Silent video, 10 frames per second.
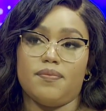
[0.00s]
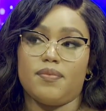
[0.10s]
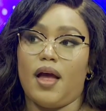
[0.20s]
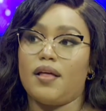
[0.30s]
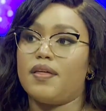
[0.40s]

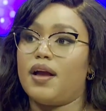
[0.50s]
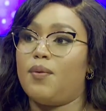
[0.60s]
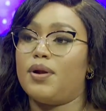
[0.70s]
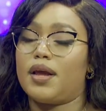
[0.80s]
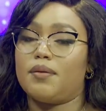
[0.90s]
I think I
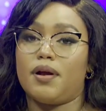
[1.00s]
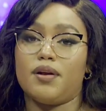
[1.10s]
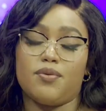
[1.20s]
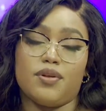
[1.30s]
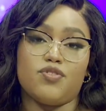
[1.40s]
want to get married
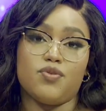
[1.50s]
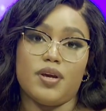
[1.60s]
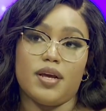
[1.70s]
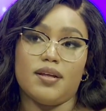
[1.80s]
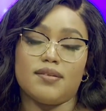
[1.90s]
within 2
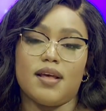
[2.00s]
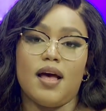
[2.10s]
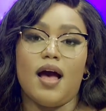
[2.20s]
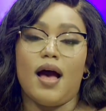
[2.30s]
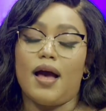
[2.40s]
years.
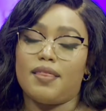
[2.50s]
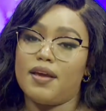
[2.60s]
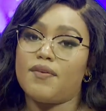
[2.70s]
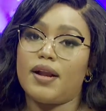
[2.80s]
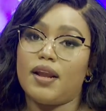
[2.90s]
I
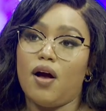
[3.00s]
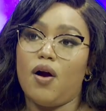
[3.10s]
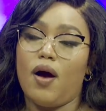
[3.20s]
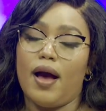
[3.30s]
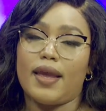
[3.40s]
think right
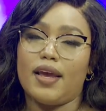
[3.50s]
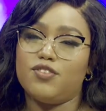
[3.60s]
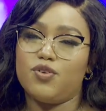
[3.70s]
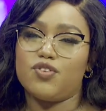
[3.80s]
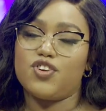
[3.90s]
now, I get
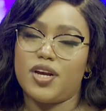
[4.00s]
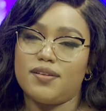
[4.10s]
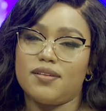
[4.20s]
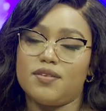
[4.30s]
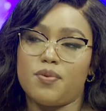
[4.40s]
you're
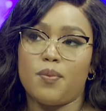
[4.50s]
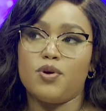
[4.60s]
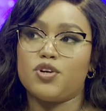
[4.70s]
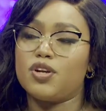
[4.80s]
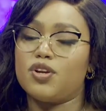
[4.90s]
chasing this
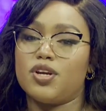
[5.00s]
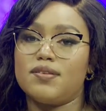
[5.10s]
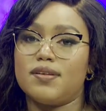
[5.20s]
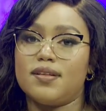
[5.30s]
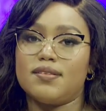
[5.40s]
promotion, you're
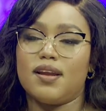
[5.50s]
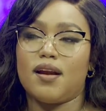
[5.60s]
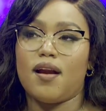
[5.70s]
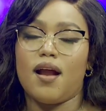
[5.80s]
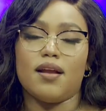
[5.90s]
chasing this
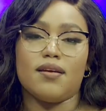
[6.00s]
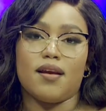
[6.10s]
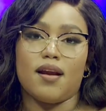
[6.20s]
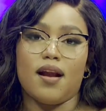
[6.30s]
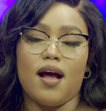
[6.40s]
da-da-da and
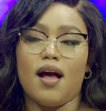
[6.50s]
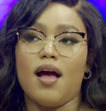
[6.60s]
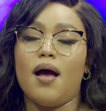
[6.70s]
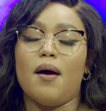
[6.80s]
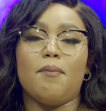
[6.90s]
da-da-da,
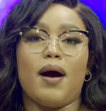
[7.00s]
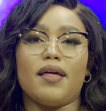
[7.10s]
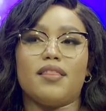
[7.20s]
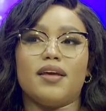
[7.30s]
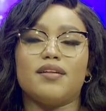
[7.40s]
but I
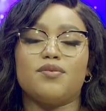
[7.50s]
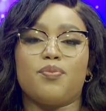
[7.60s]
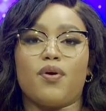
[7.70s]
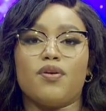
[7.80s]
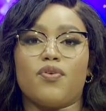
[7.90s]
think it's
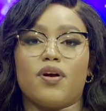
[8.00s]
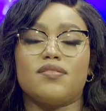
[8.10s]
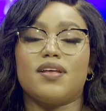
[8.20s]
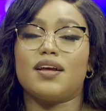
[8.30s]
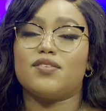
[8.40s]
important for us
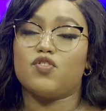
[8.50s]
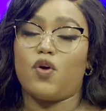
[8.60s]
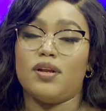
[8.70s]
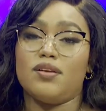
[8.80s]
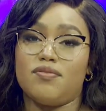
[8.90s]
to, like,
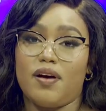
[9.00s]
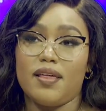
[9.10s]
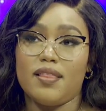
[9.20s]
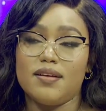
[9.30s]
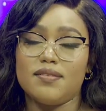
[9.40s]
solidify
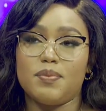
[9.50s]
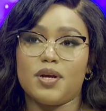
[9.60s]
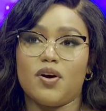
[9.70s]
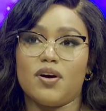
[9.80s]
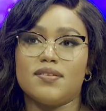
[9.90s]
this,
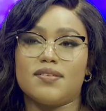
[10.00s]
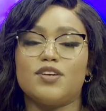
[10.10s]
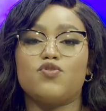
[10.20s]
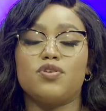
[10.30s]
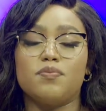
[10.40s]
because
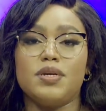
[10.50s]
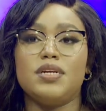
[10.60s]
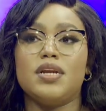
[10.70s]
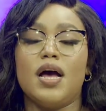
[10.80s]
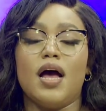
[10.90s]
it would mean